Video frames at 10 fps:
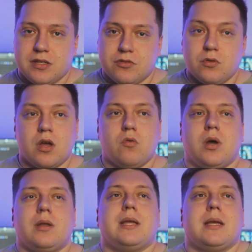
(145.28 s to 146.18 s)
if you are
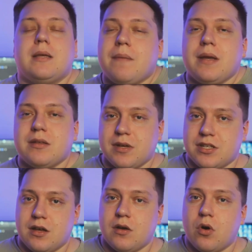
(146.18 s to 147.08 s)
worried,
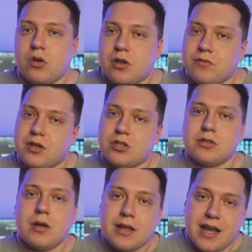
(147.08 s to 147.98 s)
especially on older versions,
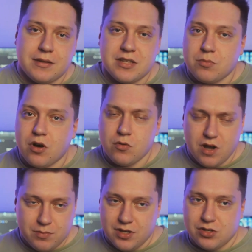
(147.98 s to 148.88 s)
not
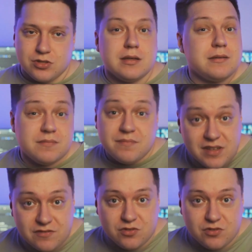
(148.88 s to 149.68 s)
18.1, because if